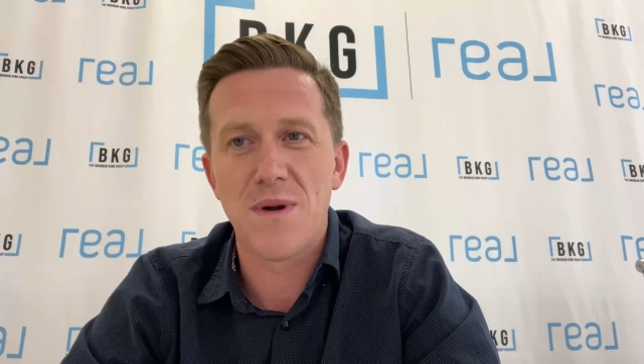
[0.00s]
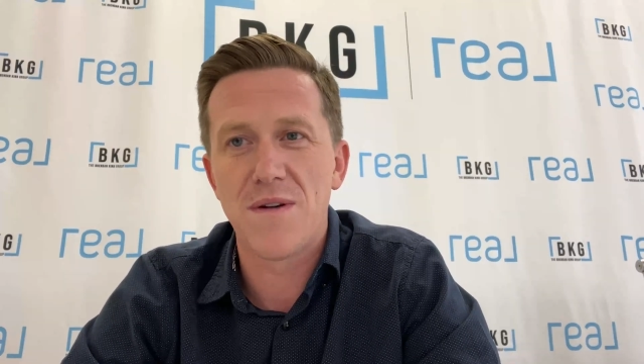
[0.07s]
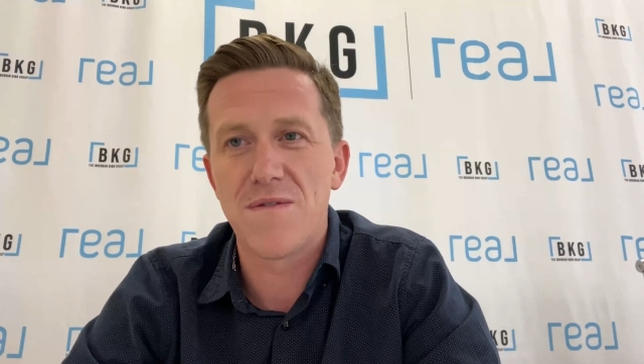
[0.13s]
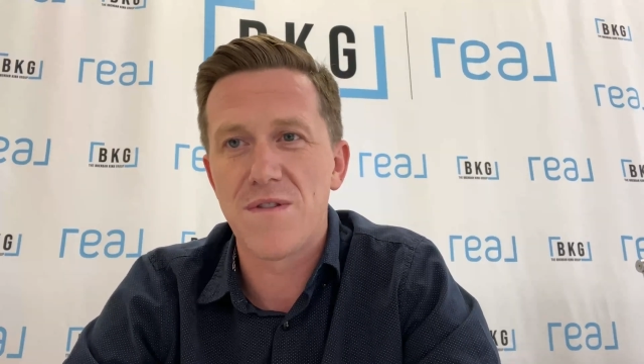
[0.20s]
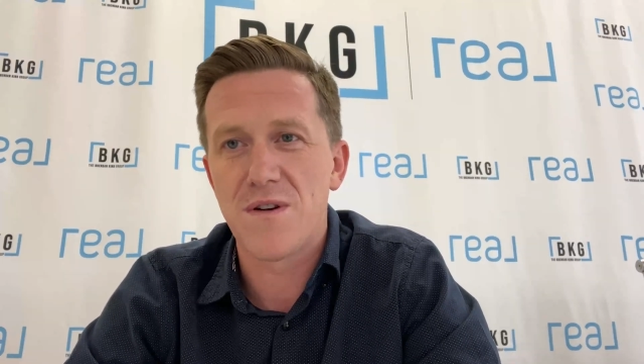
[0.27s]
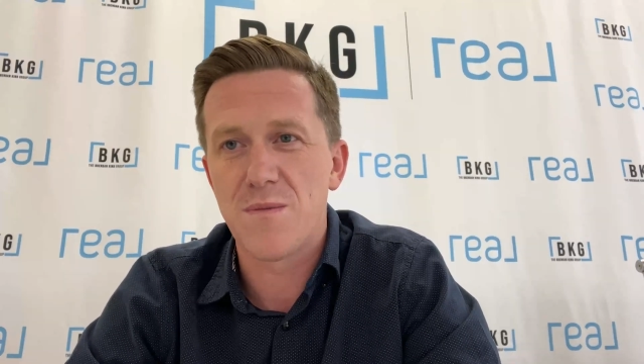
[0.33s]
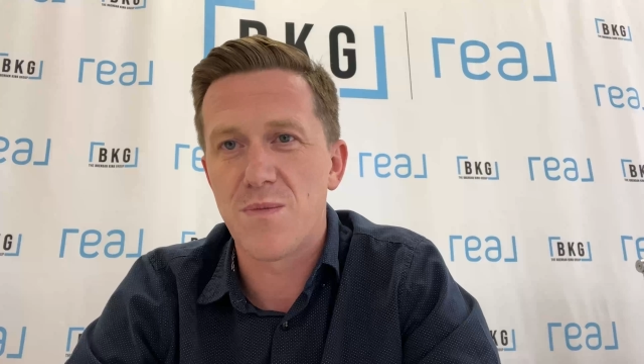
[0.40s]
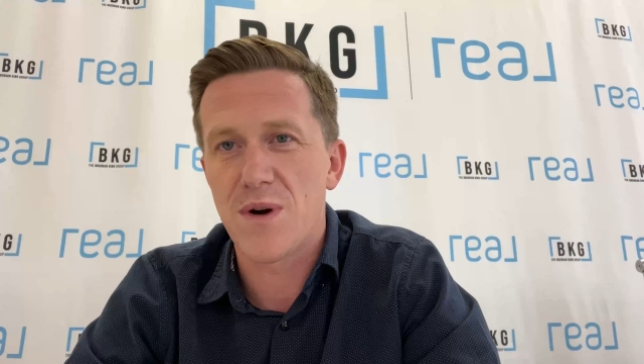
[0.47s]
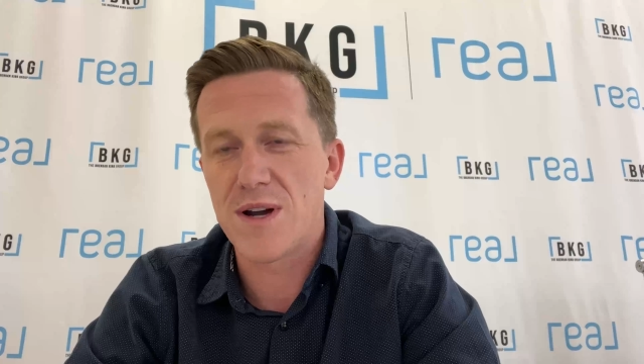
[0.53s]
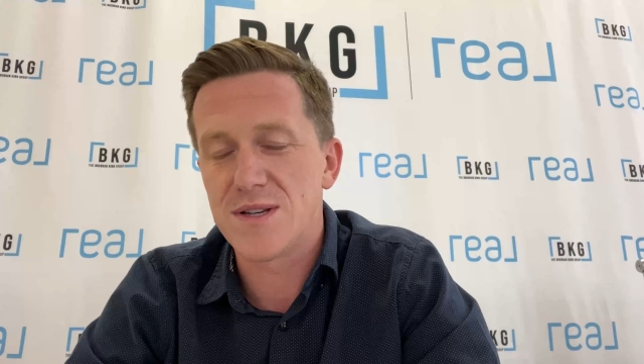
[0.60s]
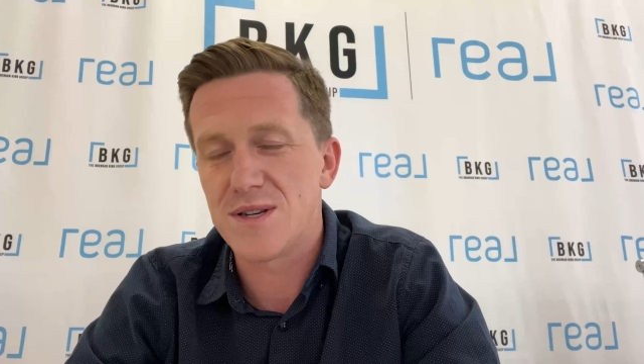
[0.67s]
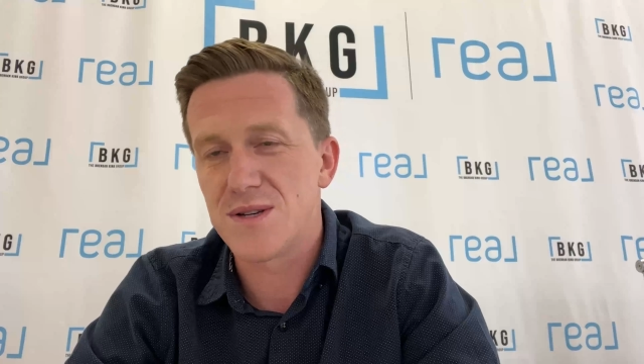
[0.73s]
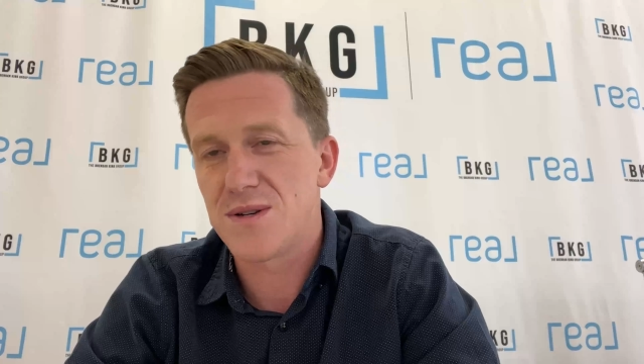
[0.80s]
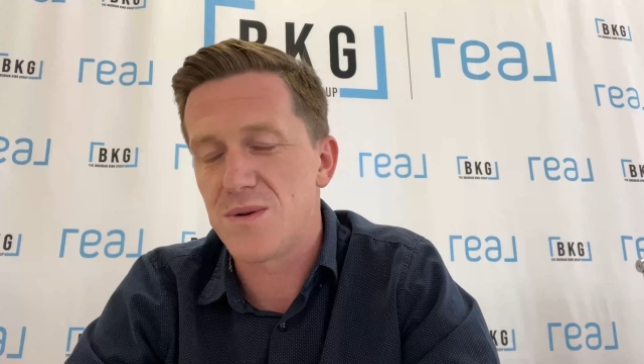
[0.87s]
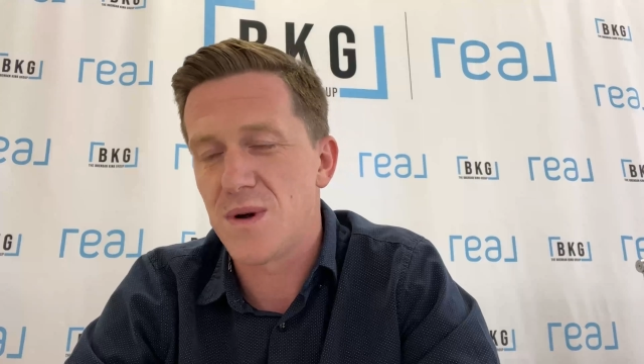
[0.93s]
But if you
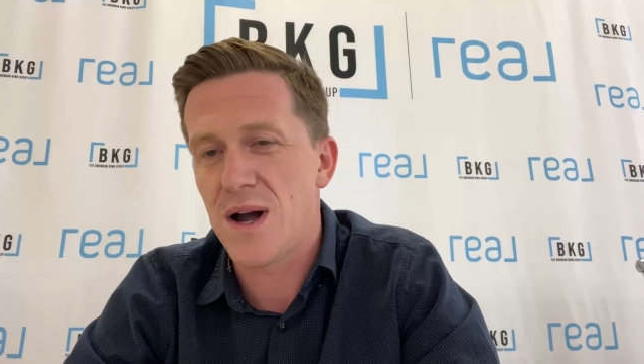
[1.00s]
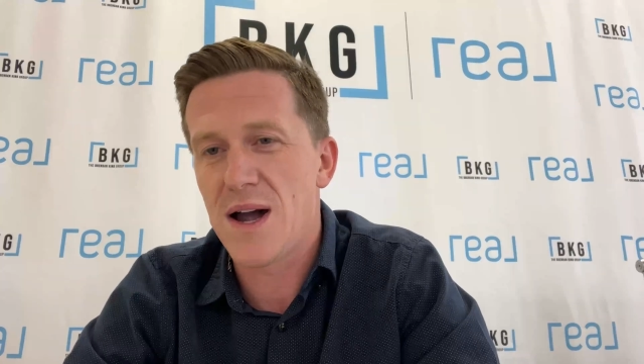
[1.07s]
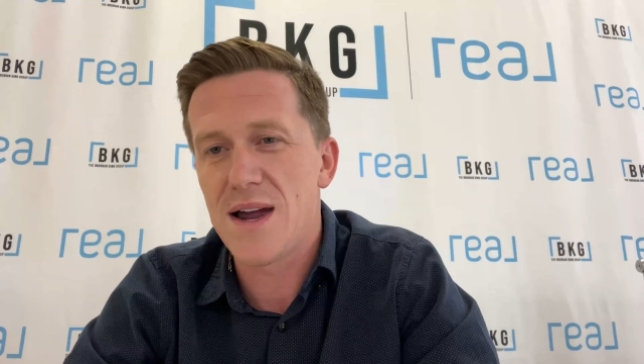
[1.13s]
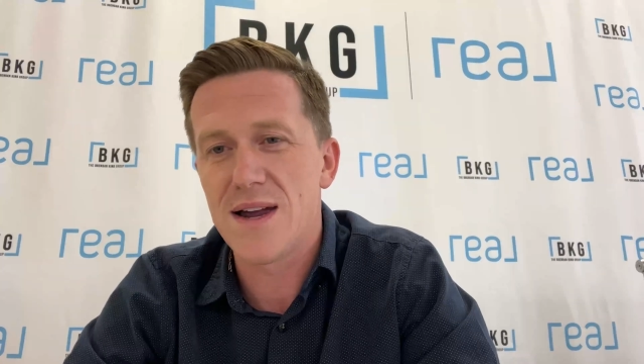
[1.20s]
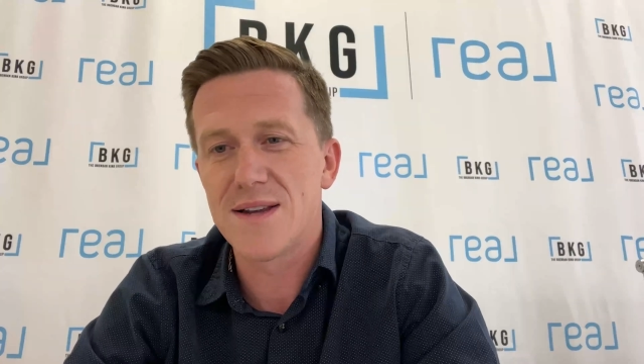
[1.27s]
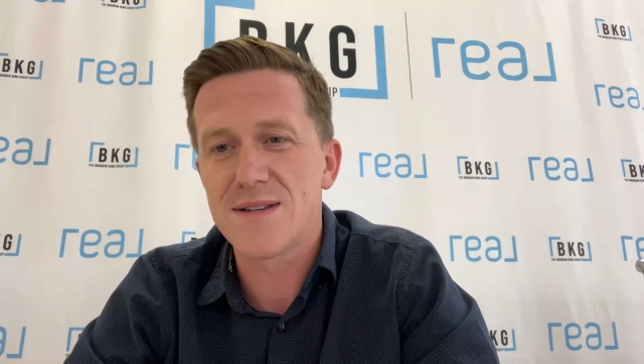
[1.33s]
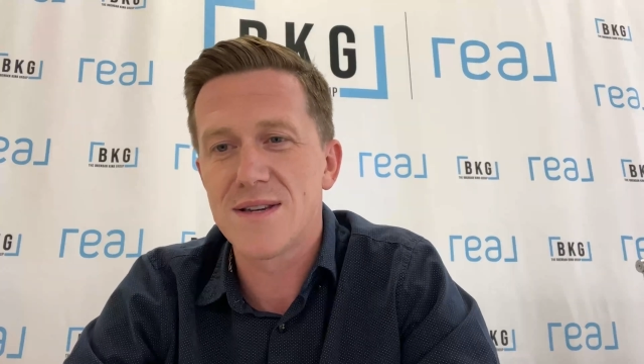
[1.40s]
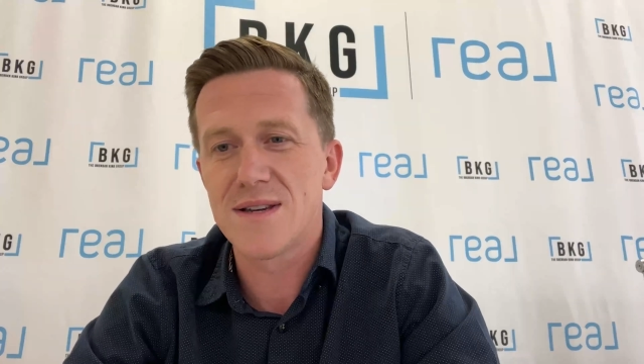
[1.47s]
price it too high,